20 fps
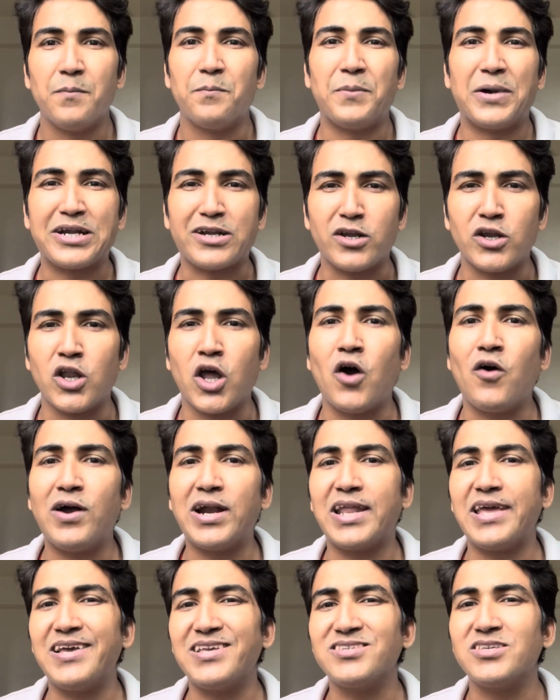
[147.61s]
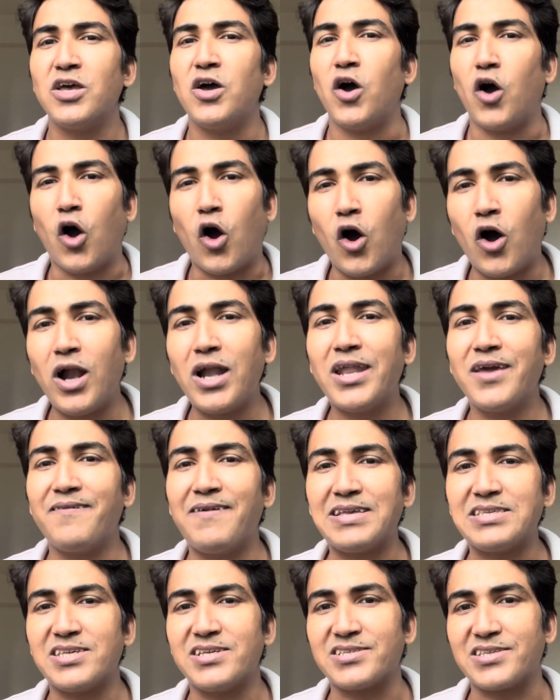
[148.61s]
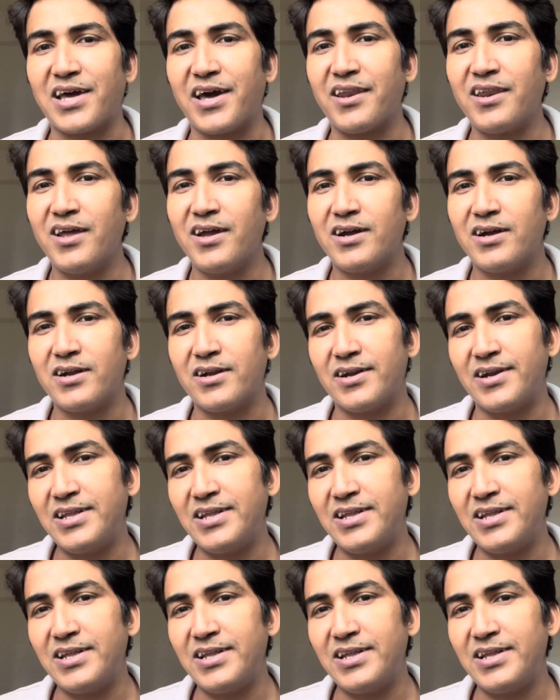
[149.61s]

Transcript: But nowadays, all devices are